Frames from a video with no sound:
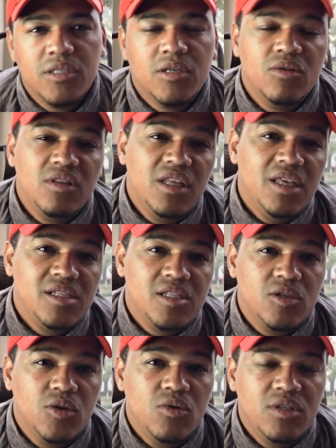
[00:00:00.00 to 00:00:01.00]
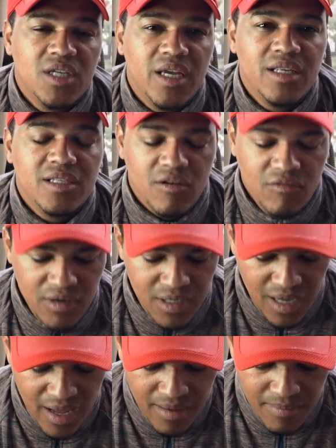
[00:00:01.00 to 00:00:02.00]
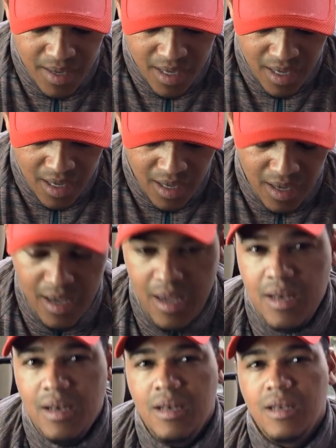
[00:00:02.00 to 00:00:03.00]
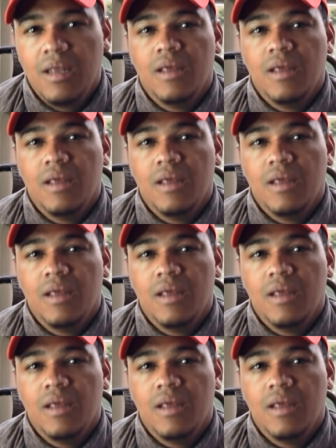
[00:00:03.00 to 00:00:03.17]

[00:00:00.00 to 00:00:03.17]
So things do change over time, and